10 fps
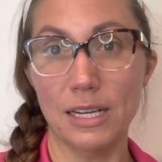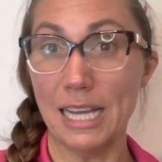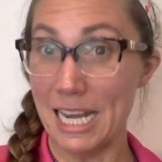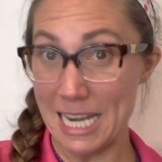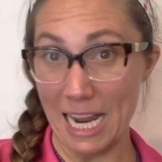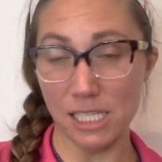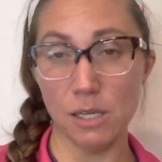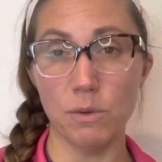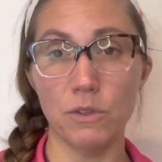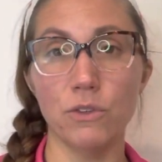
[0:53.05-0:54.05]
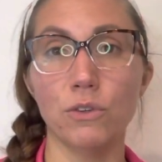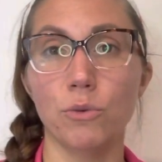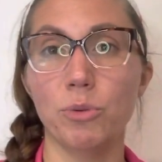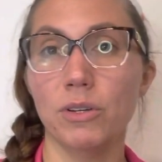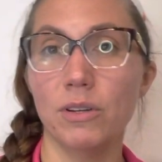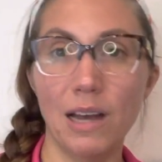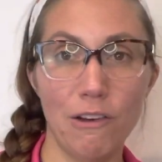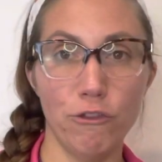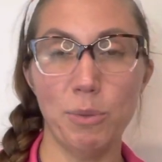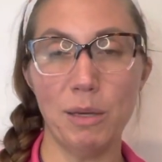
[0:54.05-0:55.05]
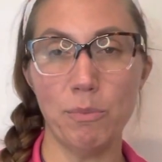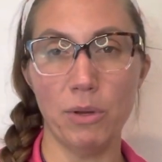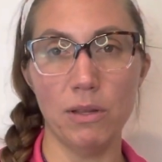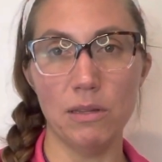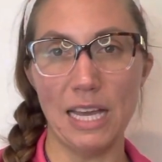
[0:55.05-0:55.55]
connecting with a group of people,